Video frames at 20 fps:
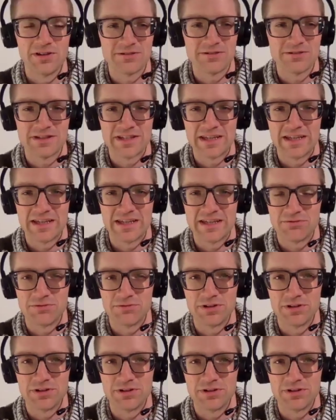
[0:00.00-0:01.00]
the things I would say is
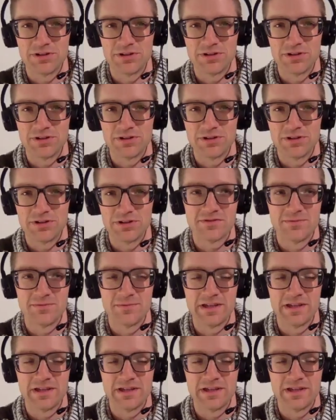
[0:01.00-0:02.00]
it really comes
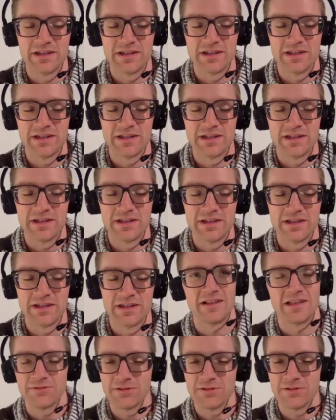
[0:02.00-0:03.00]
for me, it's
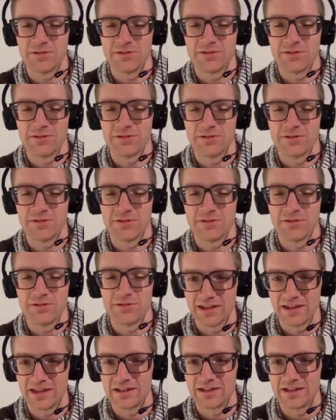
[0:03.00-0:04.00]
a lot around
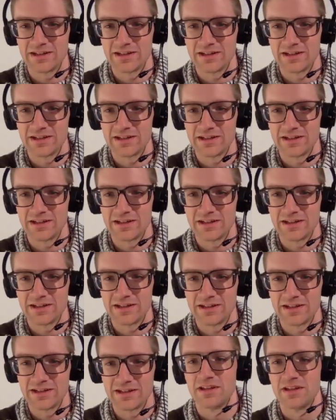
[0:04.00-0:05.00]
creating and just
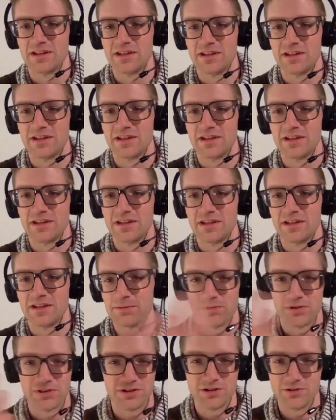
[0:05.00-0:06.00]
like kind of
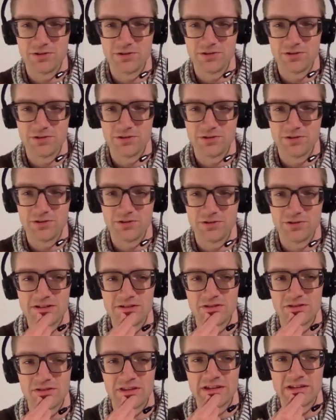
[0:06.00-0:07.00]
coming up with new
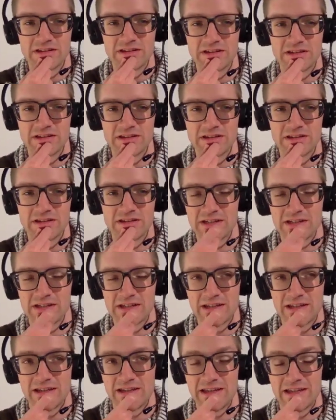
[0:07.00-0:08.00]
ideas and new things.
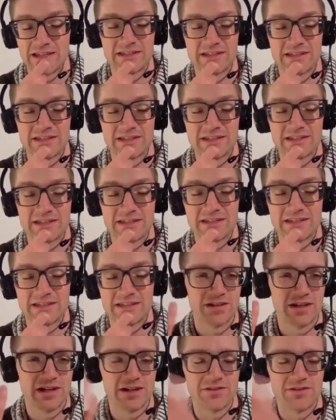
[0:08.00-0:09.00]
And as that
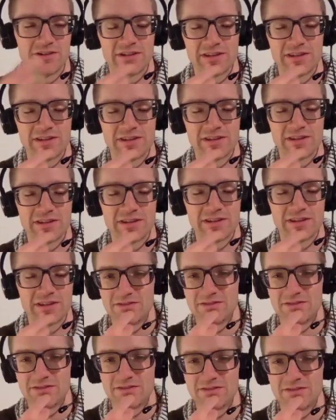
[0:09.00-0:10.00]
relates to the hiring, the
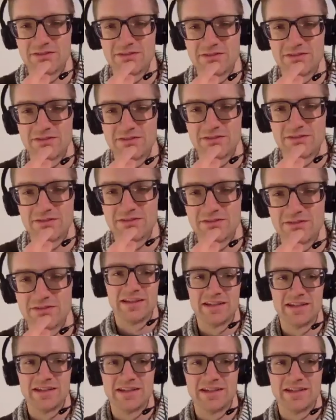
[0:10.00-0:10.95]
topic of today,